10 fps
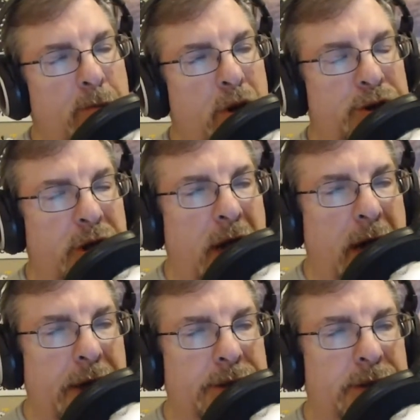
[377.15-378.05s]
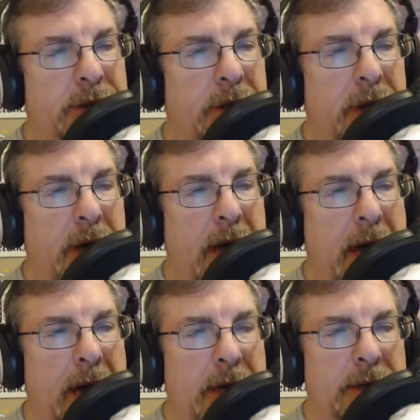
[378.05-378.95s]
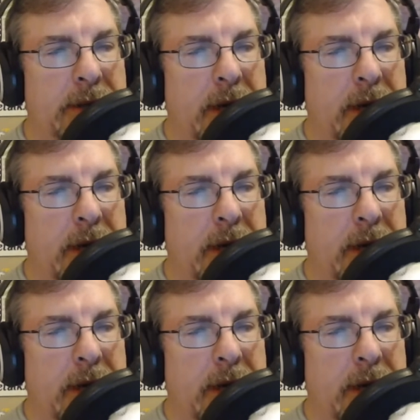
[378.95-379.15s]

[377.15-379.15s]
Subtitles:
personalized. And